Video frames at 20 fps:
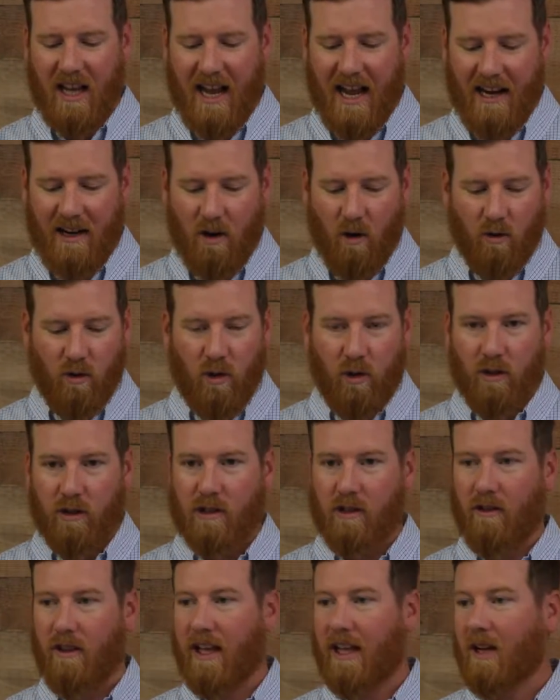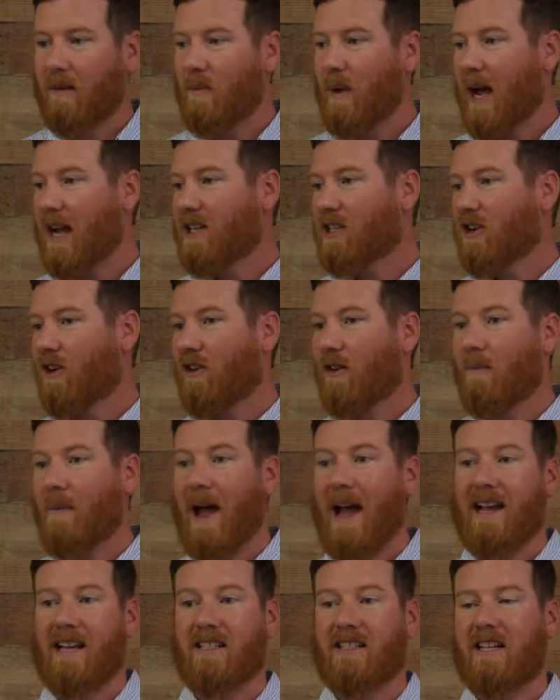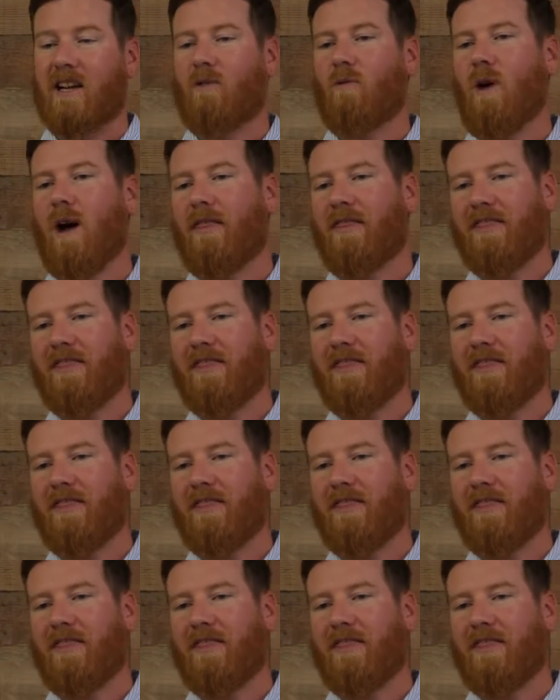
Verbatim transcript: And don't do it so they can pat you on the back and say, well,